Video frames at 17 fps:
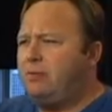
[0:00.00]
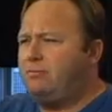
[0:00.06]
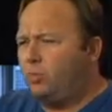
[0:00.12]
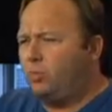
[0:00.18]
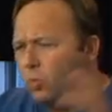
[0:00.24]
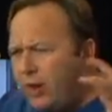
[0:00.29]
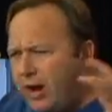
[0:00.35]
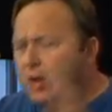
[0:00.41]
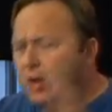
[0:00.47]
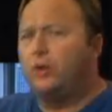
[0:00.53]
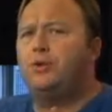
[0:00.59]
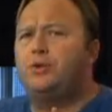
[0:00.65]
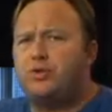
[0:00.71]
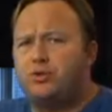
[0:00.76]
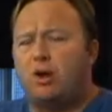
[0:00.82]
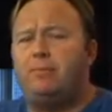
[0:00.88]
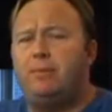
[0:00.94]
real
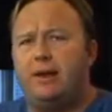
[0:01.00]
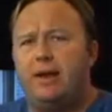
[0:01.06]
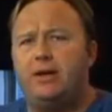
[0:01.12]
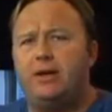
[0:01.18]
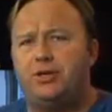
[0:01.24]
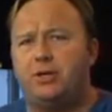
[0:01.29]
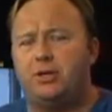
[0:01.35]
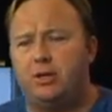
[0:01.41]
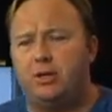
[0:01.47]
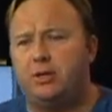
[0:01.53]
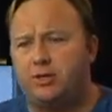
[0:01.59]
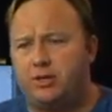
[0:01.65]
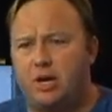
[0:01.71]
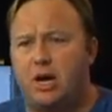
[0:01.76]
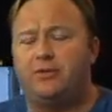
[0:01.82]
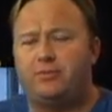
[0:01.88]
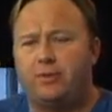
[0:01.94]
discrimination in this
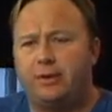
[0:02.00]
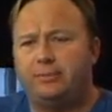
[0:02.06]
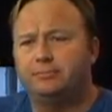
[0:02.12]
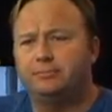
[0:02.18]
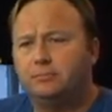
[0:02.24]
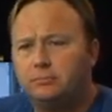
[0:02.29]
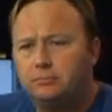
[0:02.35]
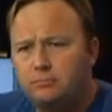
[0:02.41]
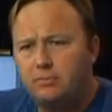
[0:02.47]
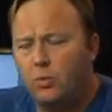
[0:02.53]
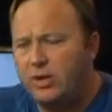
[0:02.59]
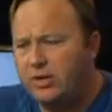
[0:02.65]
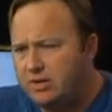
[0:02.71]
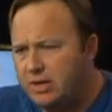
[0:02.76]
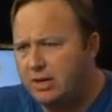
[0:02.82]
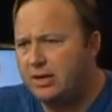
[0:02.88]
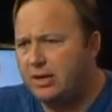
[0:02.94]
country.
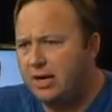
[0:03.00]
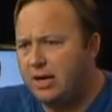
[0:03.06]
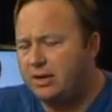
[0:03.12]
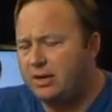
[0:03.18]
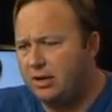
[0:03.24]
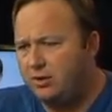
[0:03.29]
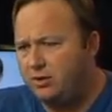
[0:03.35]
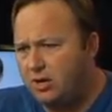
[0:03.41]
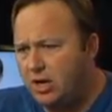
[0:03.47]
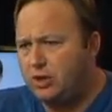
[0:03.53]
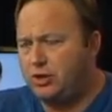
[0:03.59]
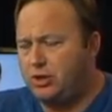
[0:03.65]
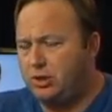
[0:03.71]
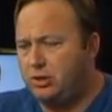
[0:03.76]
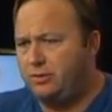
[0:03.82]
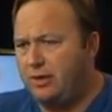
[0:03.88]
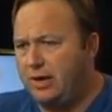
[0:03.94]
We tend to get
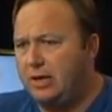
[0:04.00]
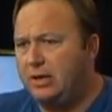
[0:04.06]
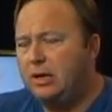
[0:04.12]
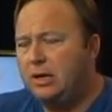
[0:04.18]
conditioned that